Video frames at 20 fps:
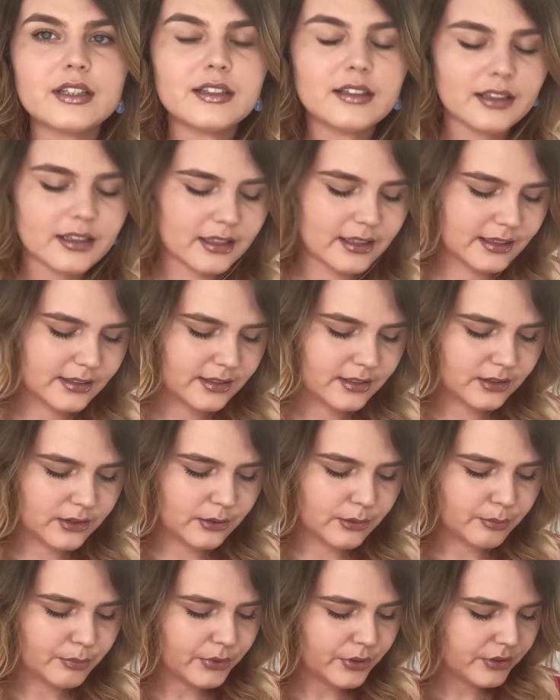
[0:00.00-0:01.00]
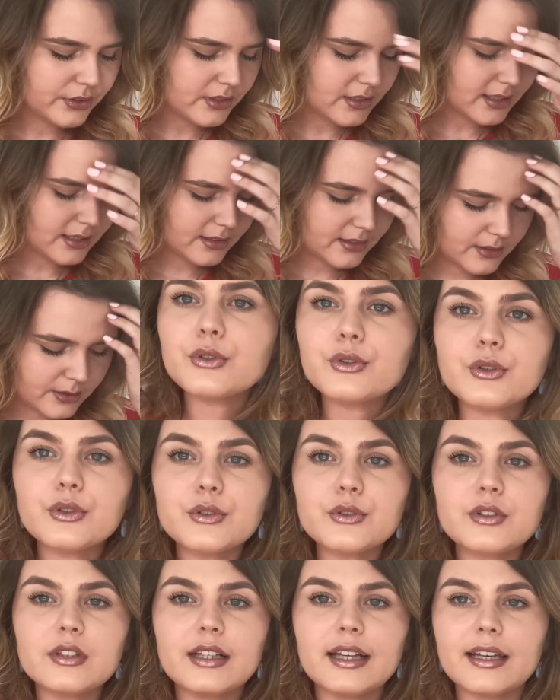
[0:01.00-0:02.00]
the last project.
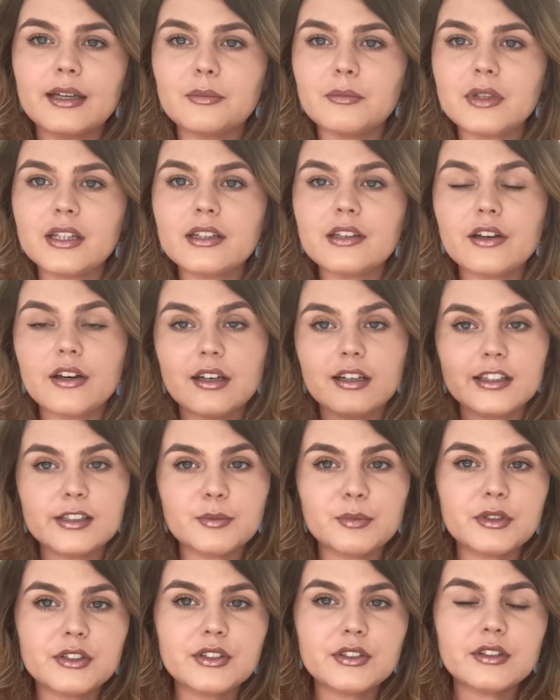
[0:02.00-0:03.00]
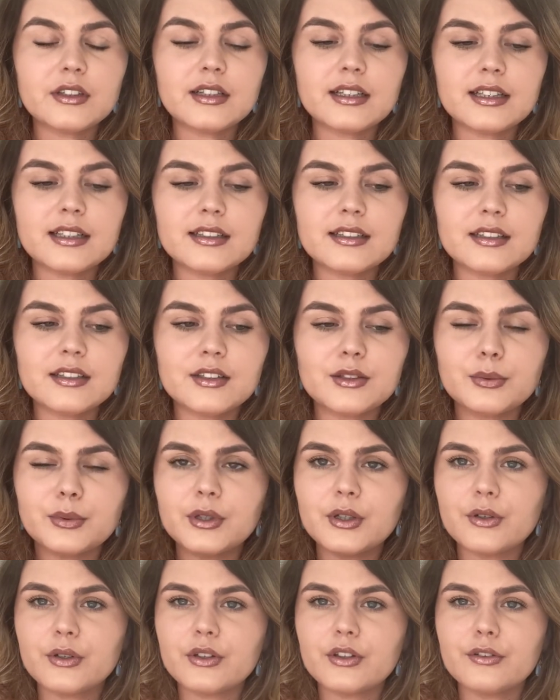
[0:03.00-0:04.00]
Those like media and expression classes
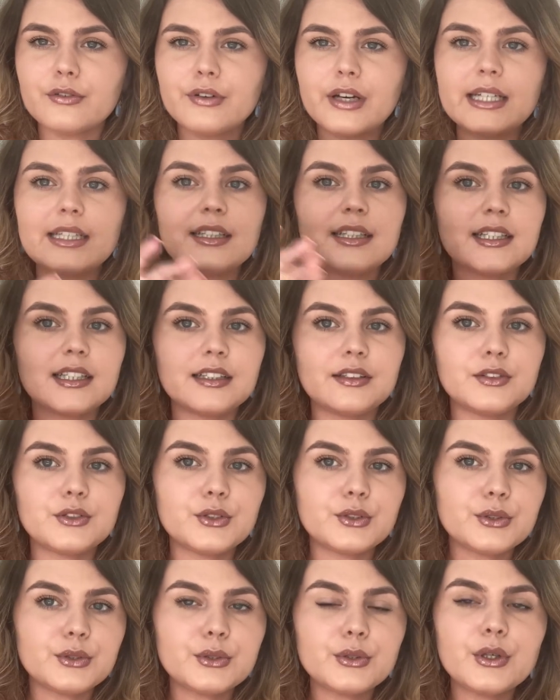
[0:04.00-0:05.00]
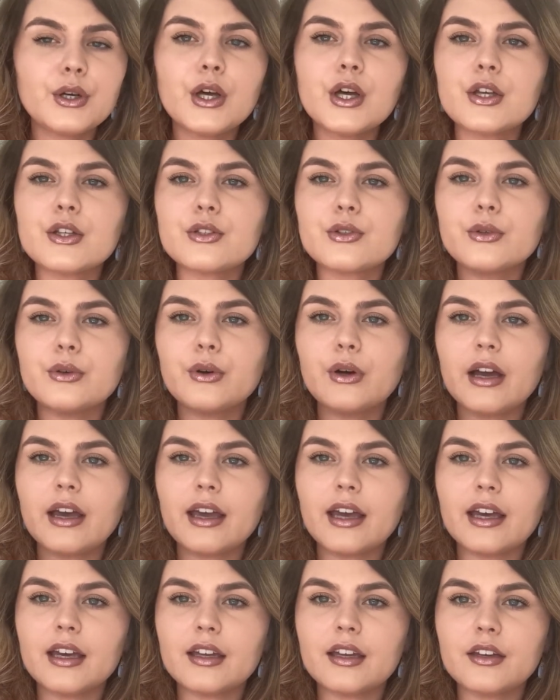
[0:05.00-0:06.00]
were divided in 2, so I
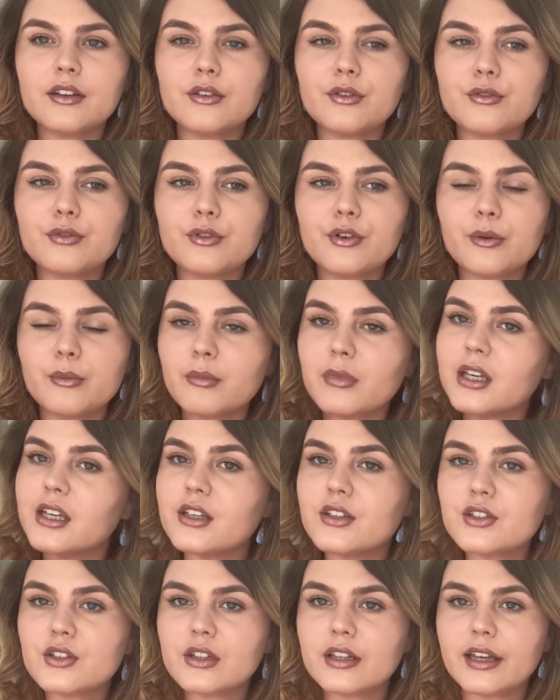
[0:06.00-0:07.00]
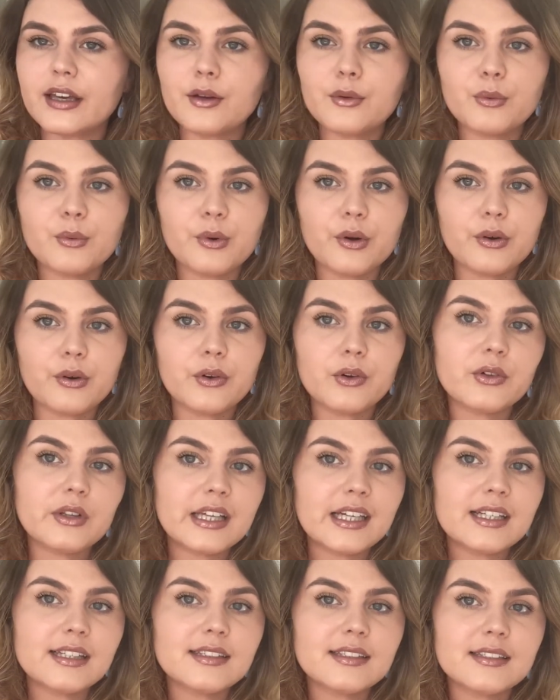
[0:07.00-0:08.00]
had from each like 1
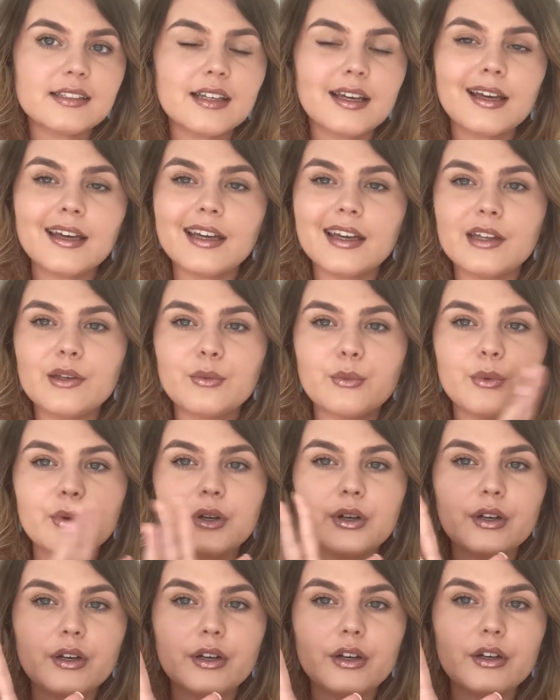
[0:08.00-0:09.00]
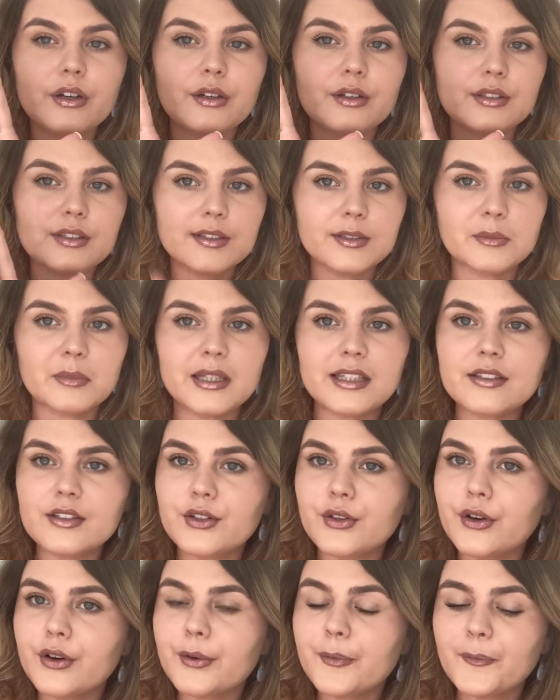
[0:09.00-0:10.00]
class in 1
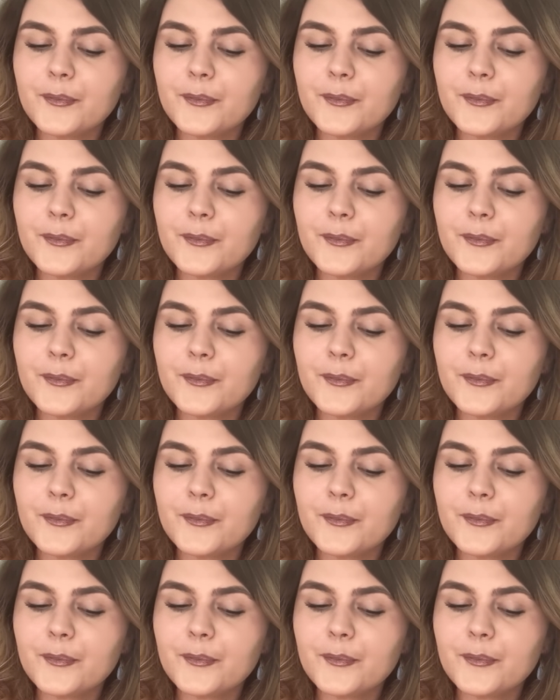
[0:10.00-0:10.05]
semester.